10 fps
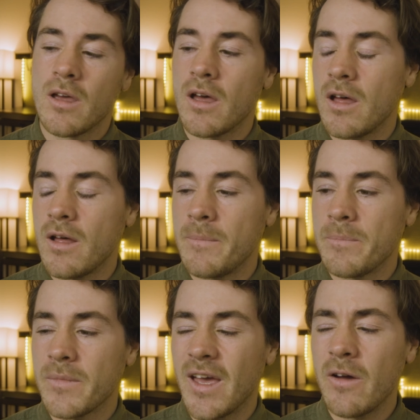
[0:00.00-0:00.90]

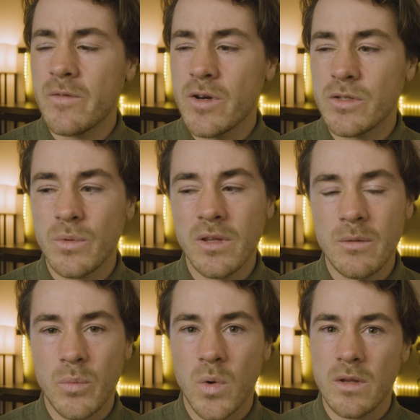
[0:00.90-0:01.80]
Um, however, it's really
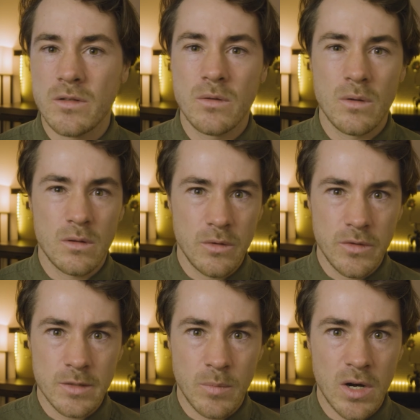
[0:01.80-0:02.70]
important to include
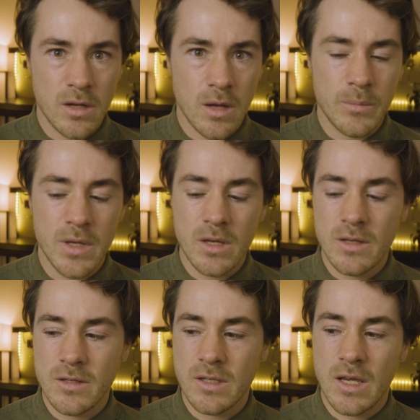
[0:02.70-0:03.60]
this markup
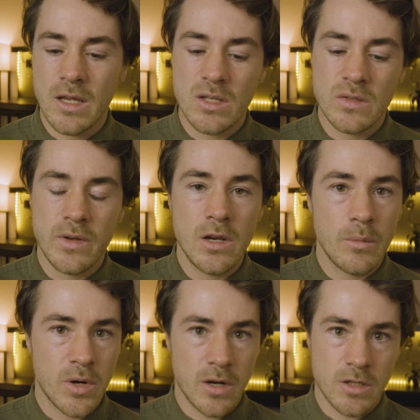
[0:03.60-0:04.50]
because as video
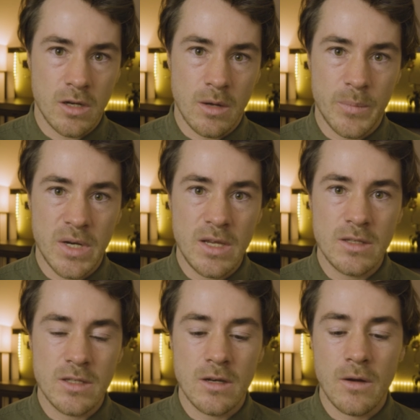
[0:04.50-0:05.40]
production
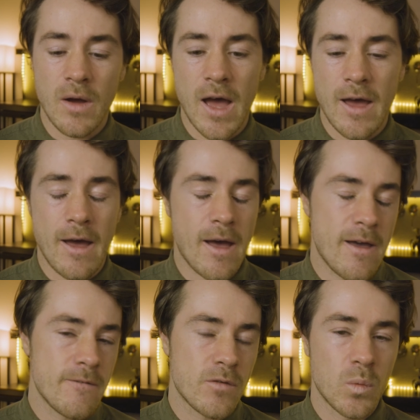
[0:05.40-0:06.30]
companies, you know, I,
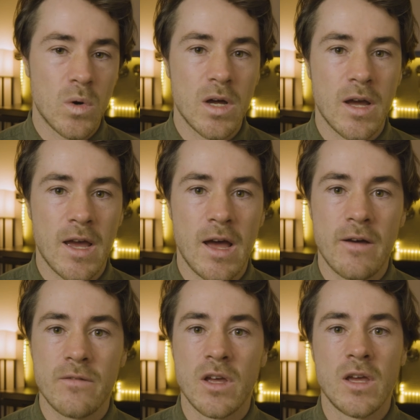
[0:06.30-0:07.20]
I for one, I
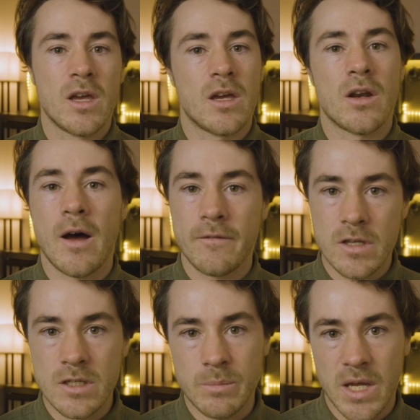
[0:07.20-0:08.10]
have an
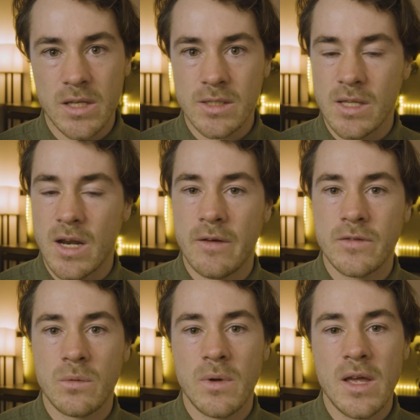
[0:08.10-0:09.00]
office space that I have
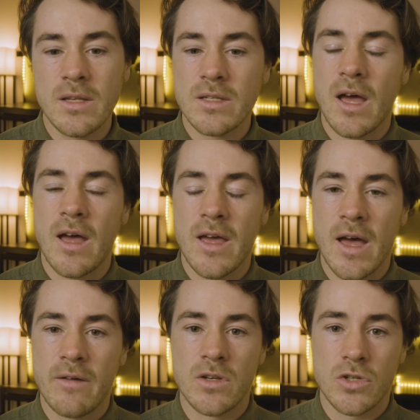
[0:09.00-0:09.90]
to rent. I
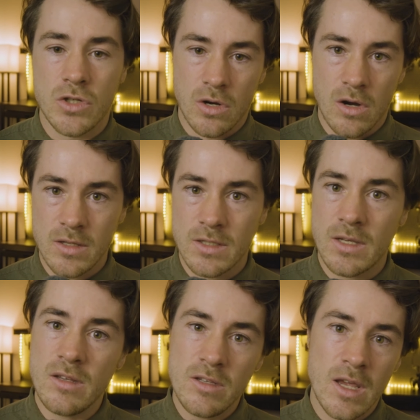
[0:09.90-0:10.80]
have
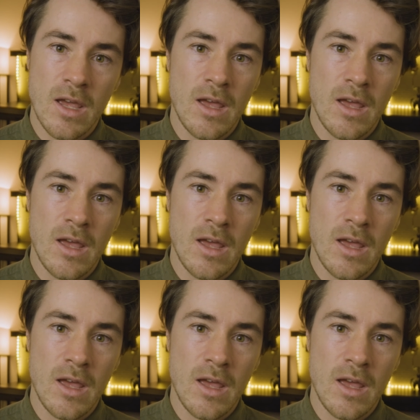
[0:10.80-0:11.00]
insurances.